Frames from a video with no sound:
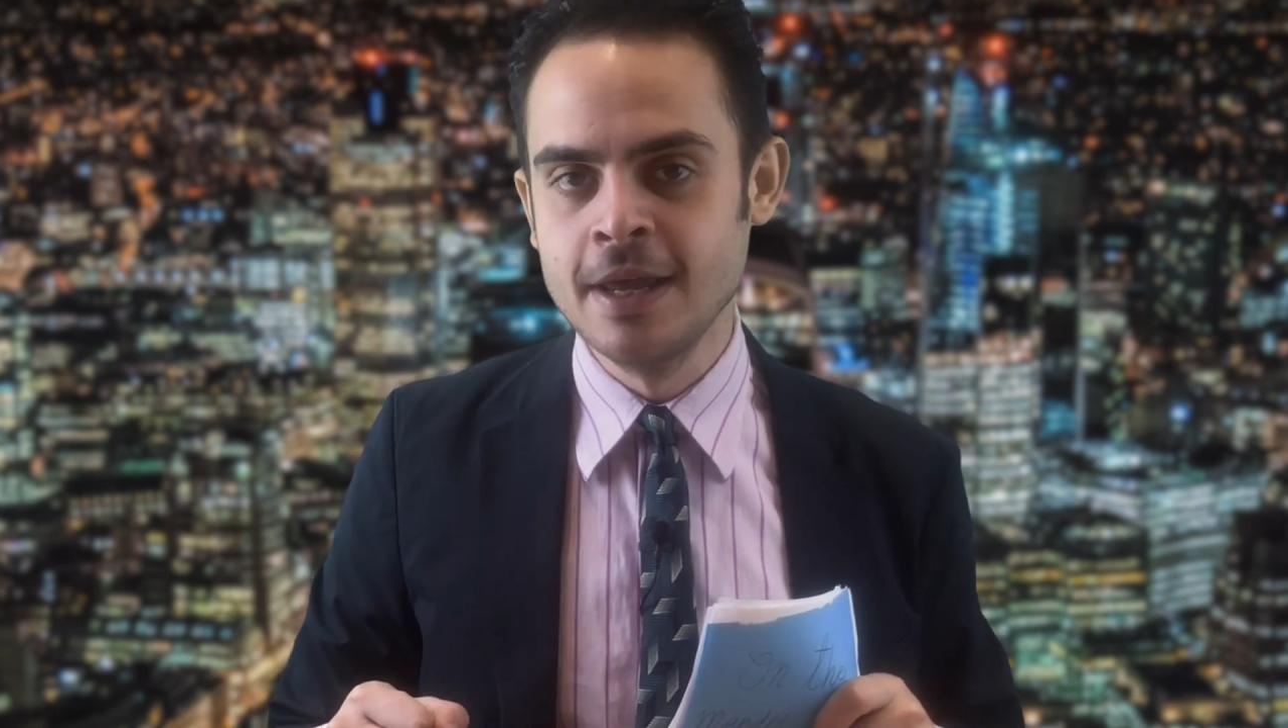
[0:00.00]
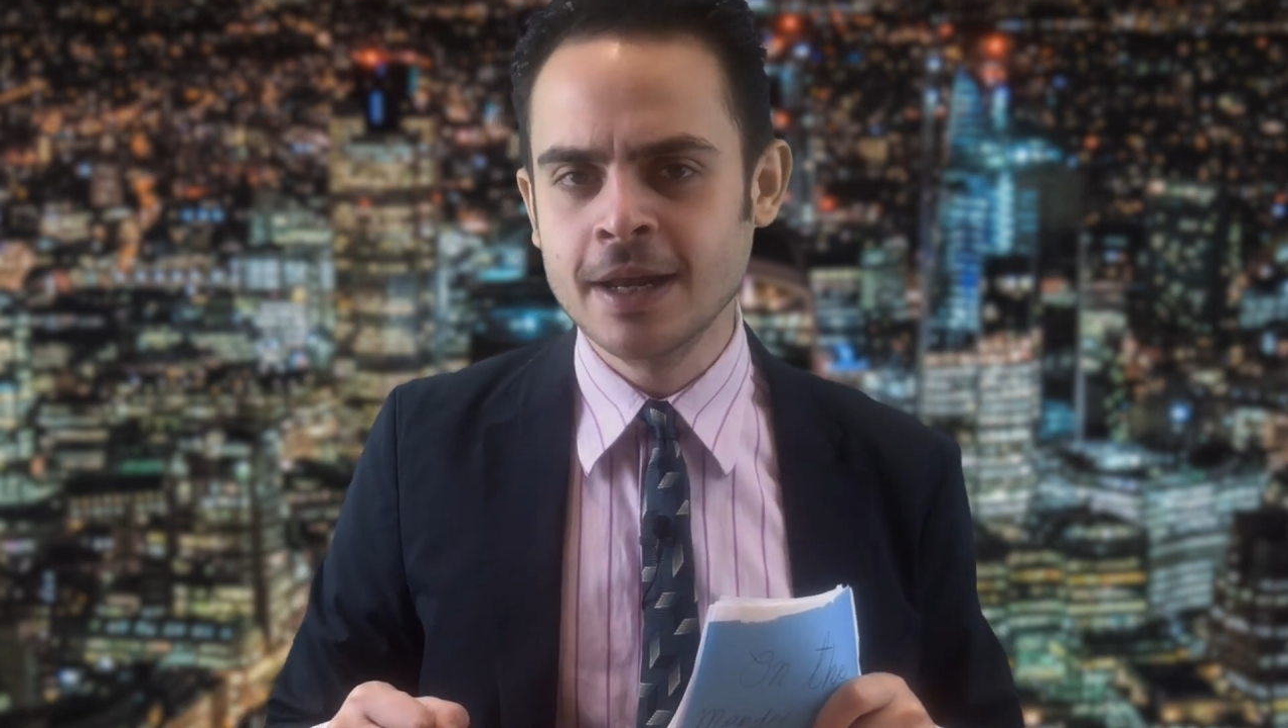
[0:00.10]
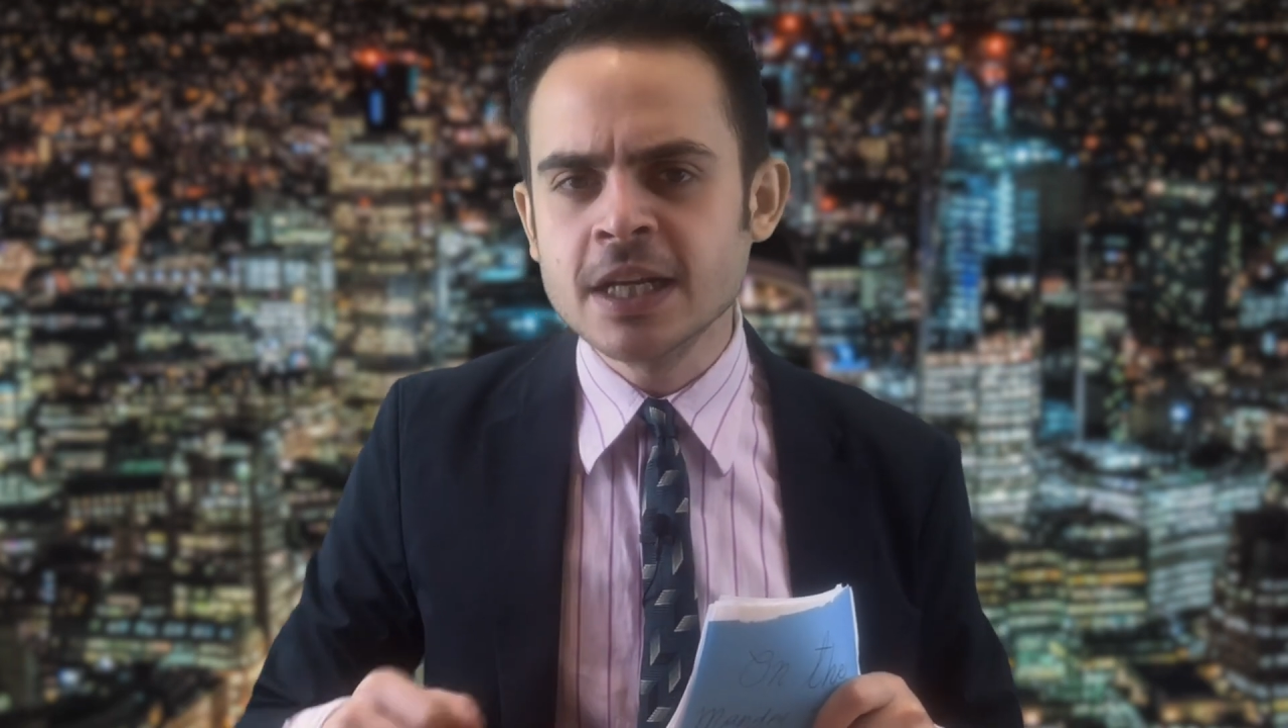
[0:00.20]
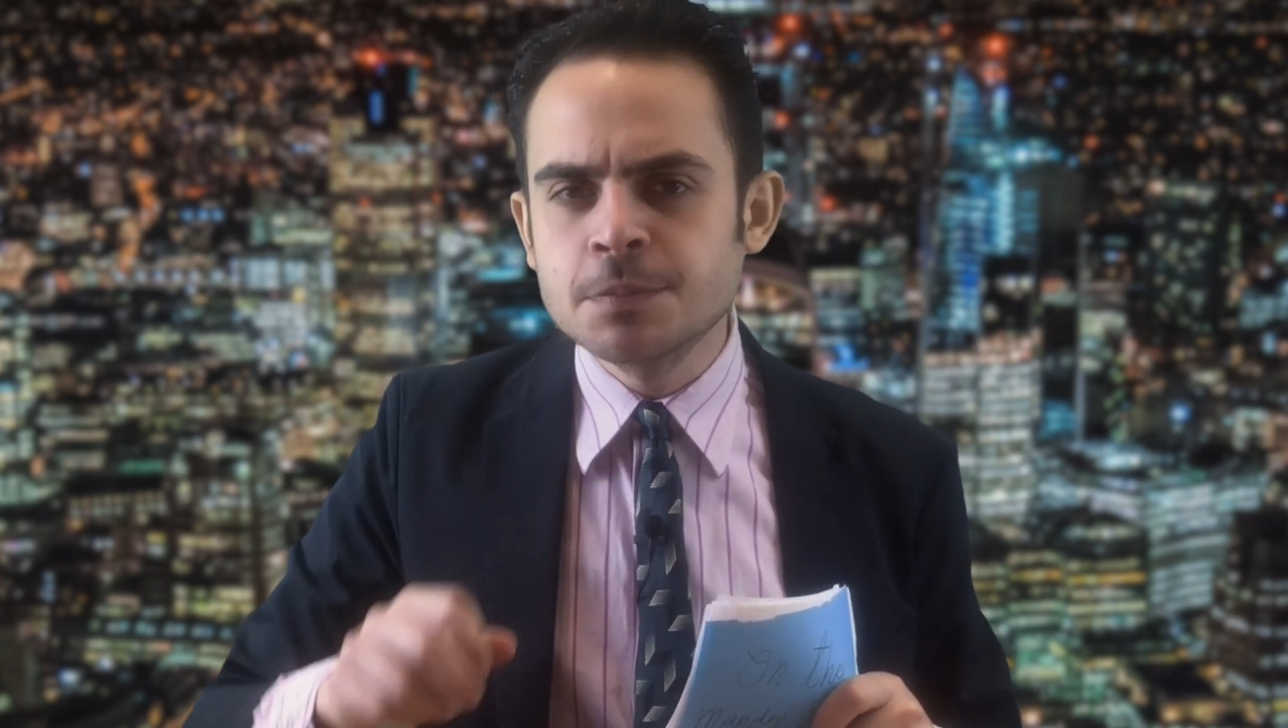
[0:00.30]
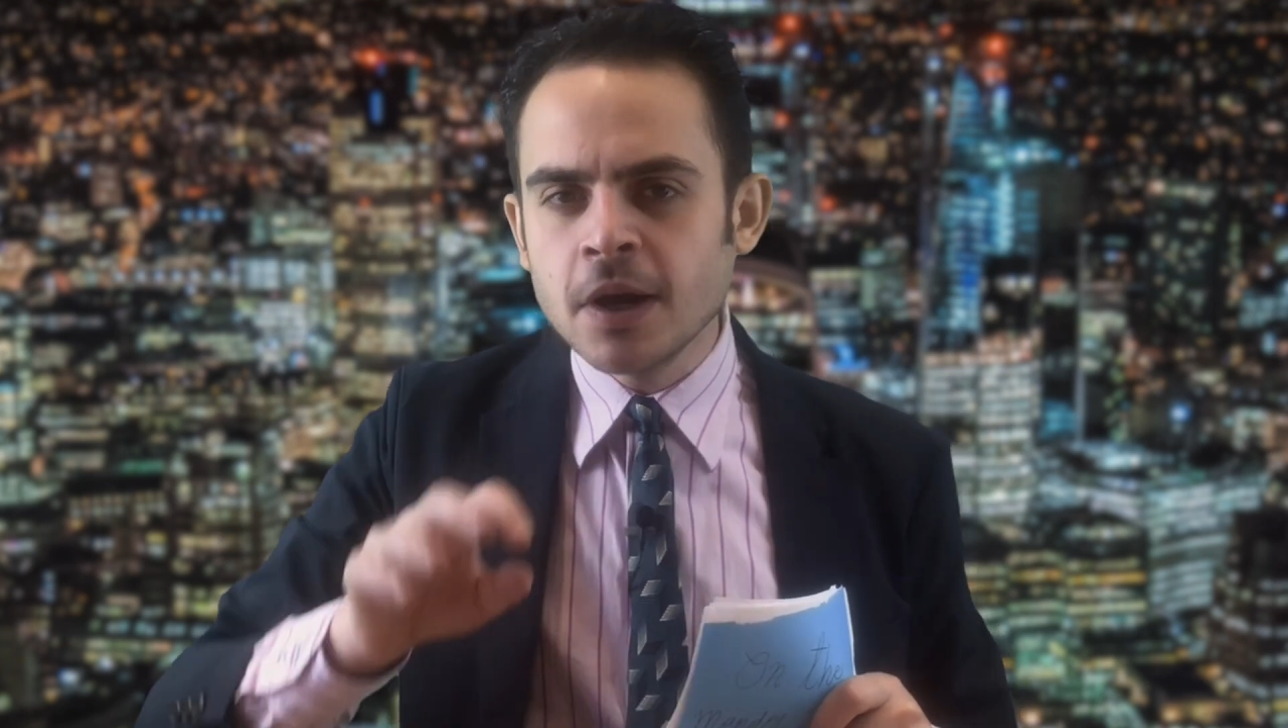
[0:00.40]

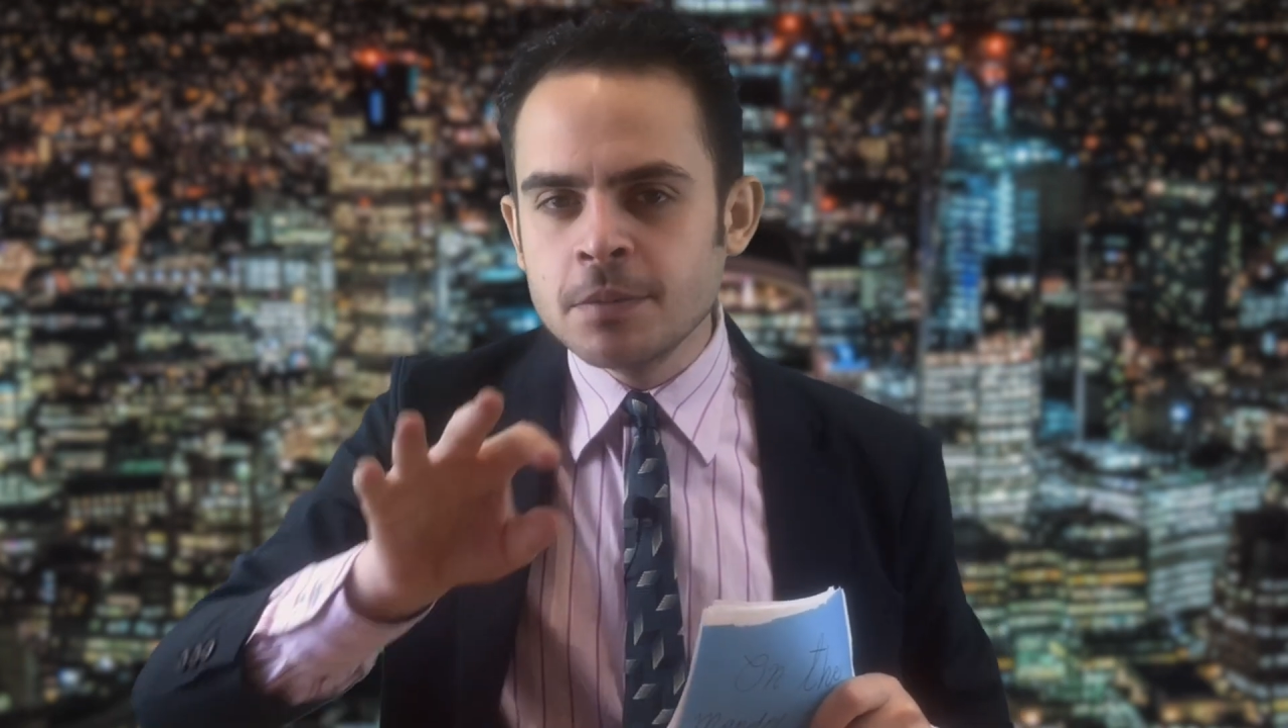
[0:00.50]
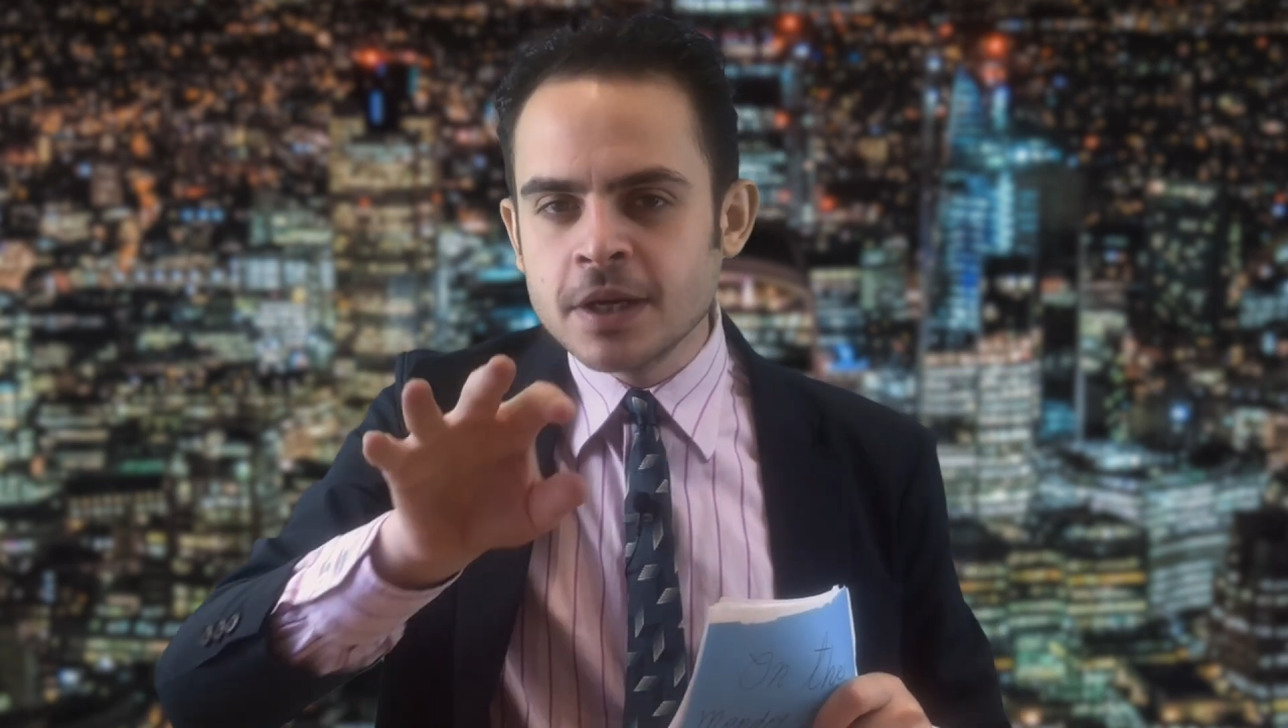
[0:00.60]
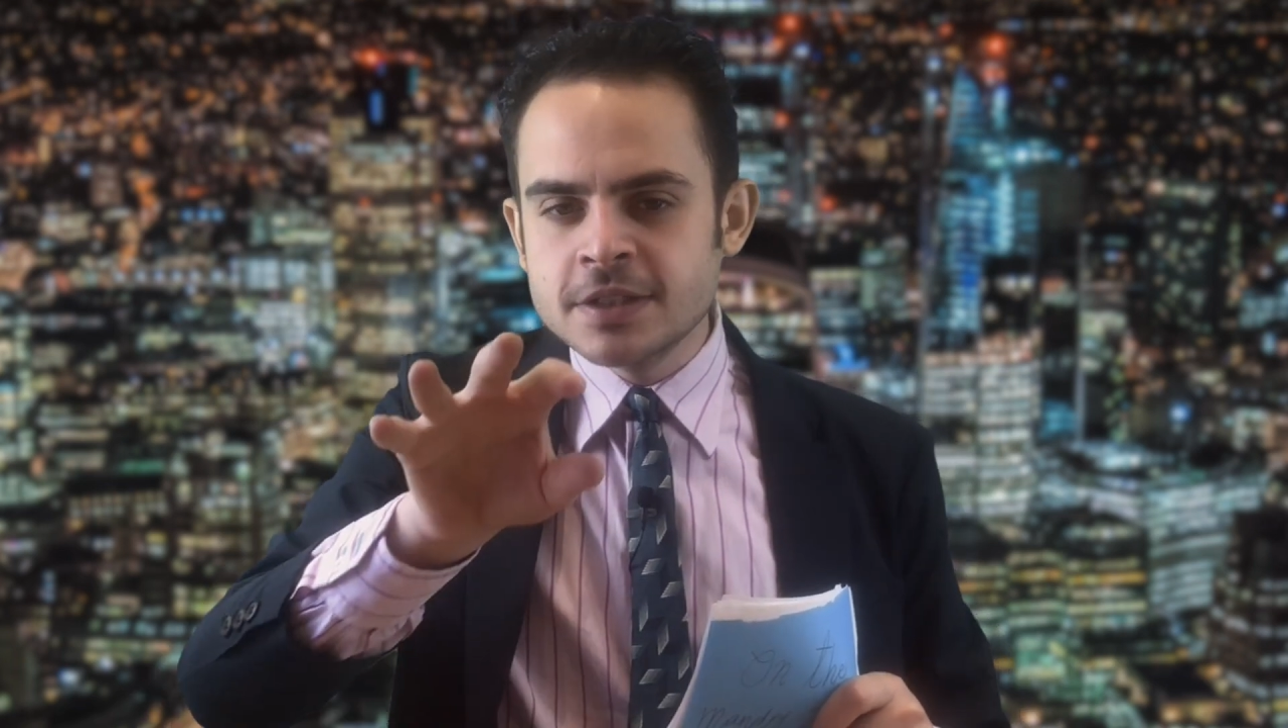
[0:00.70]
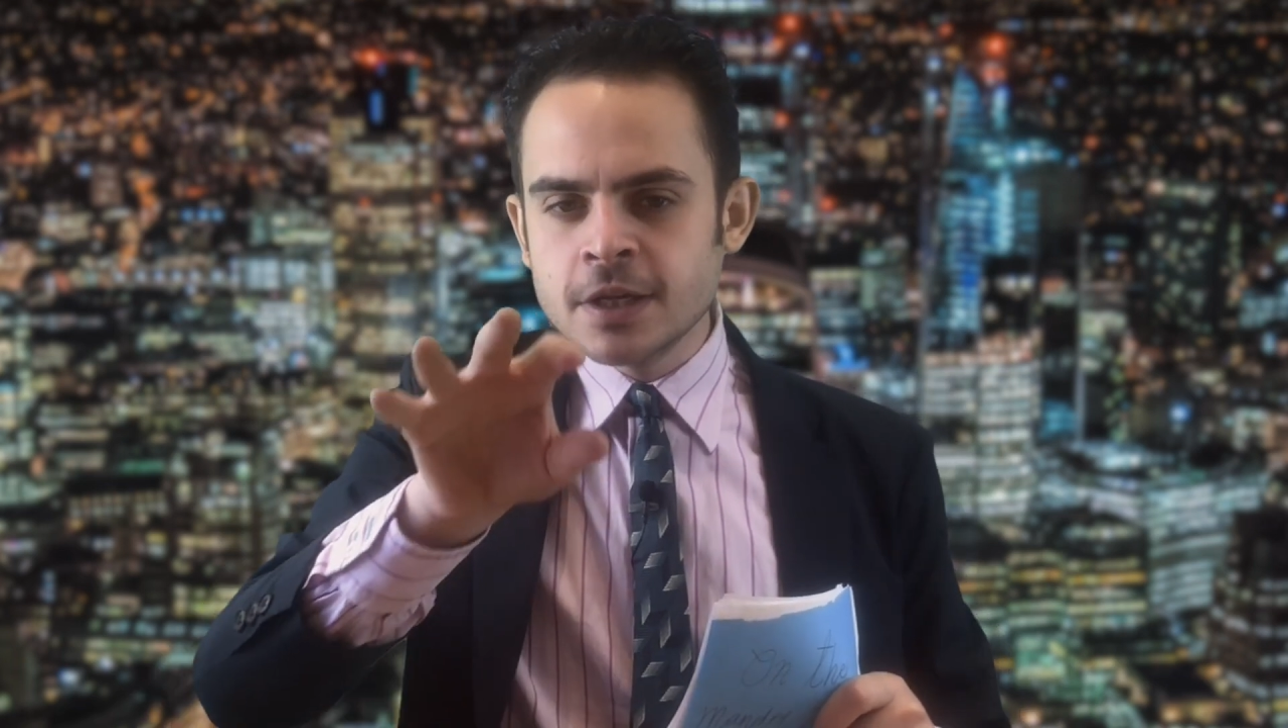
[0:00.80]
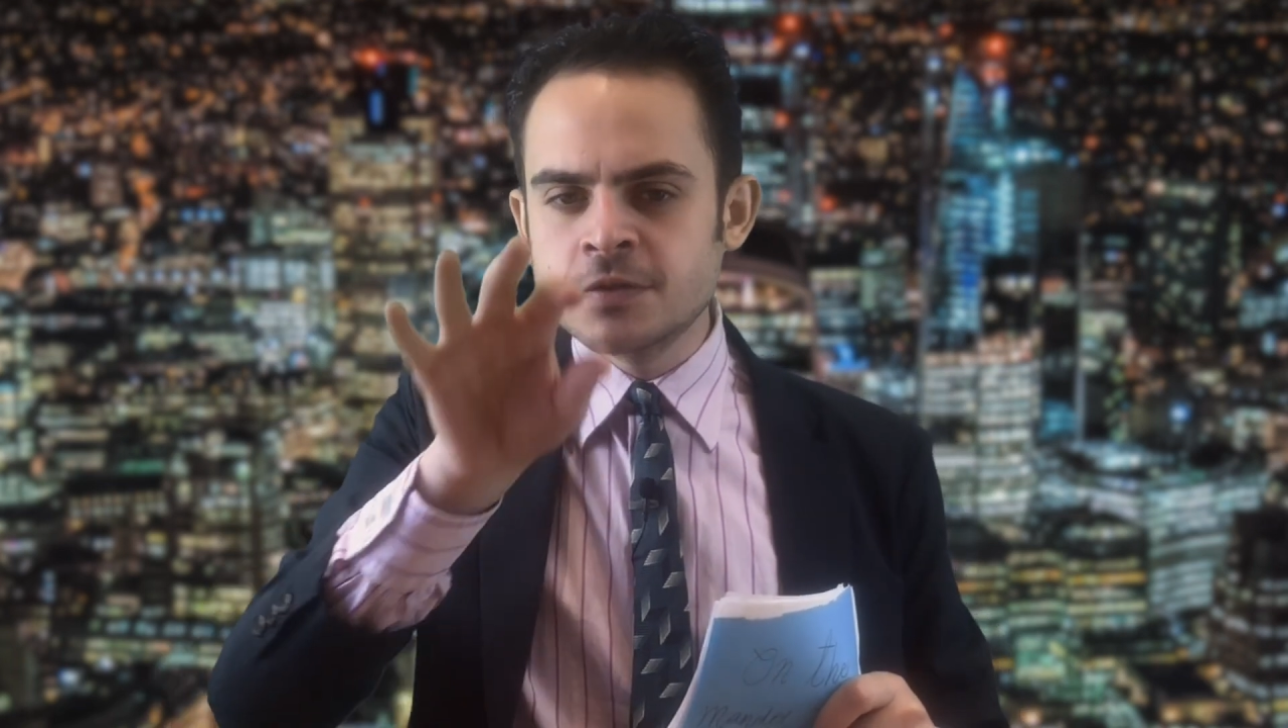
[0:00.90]
and I spied
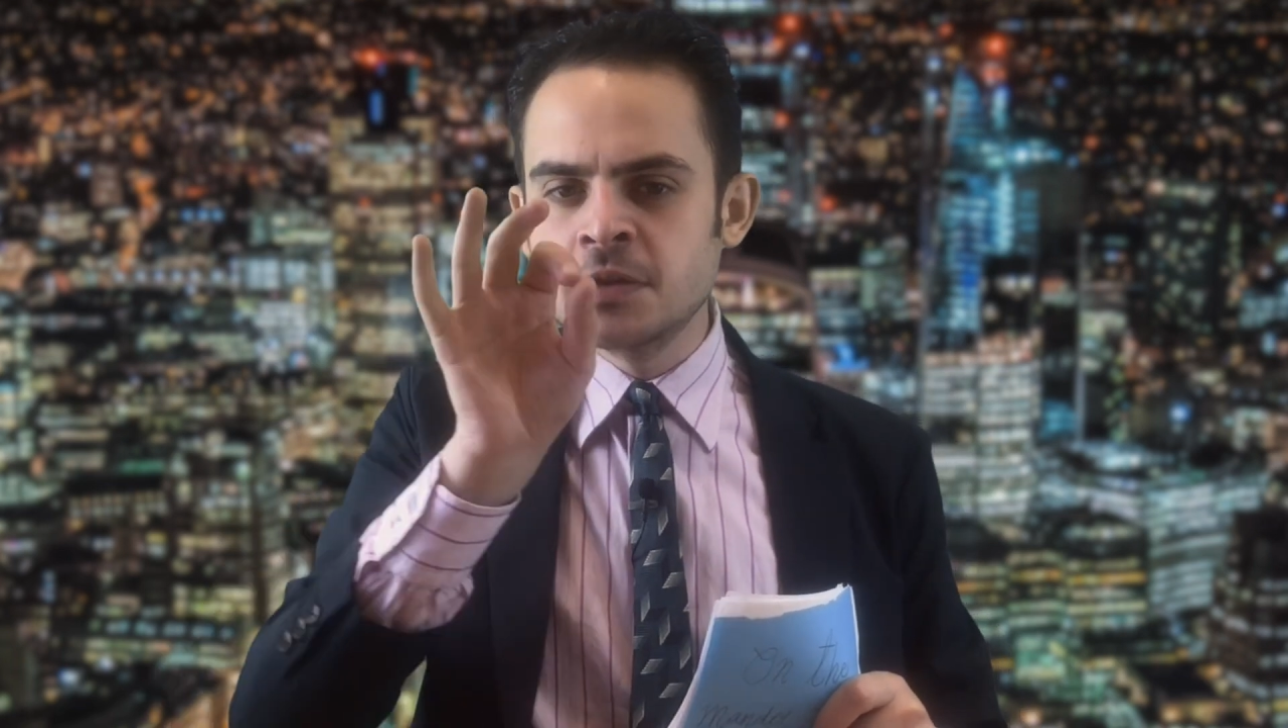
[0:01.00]
myself